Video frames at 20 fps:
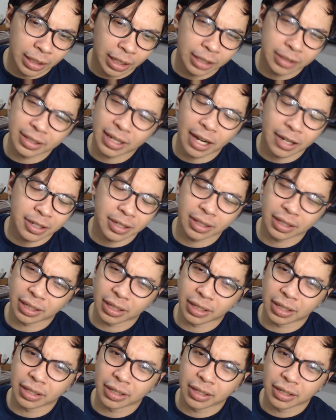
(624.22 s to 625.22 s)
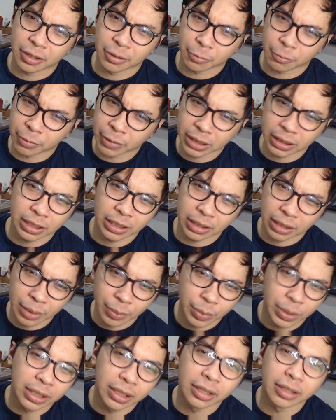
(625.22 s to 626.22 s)
it's actually really
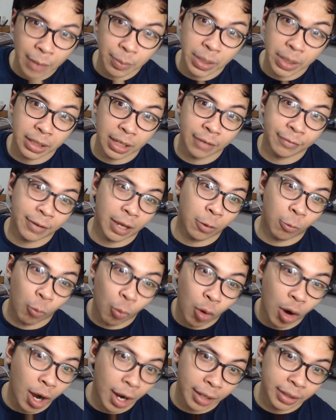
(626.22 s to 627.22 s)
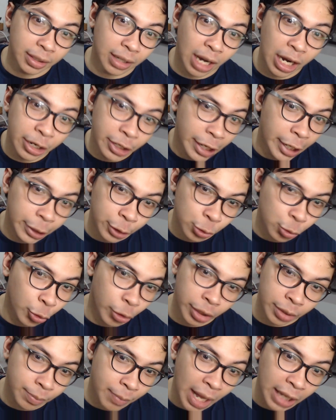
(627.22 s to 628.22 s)
limited. I mean, if I want a
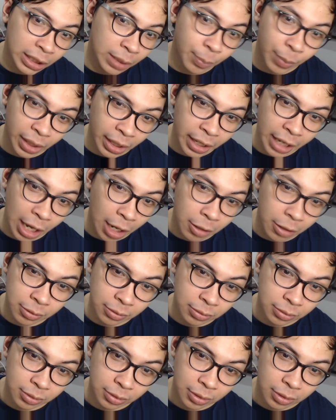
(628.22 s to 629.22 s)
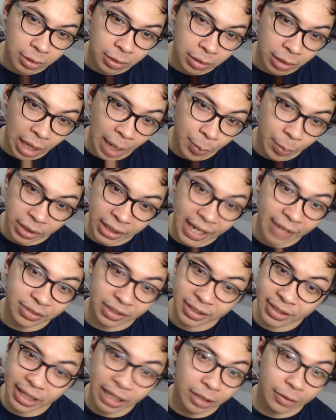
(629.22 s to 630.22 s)
Nendoroid Manny Pacquiao, I'm gonna have
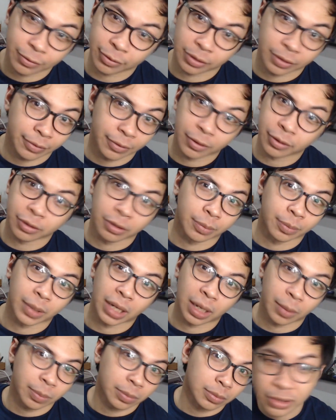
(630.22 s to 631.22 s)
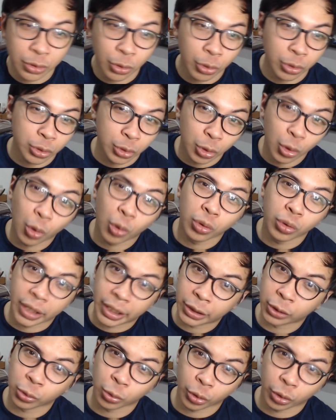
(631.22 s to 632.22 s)
to sell for the Funko Pop because there is no
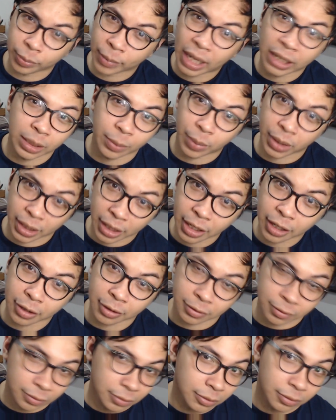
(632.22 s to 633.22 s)
Nendoroid Manny Pacquiao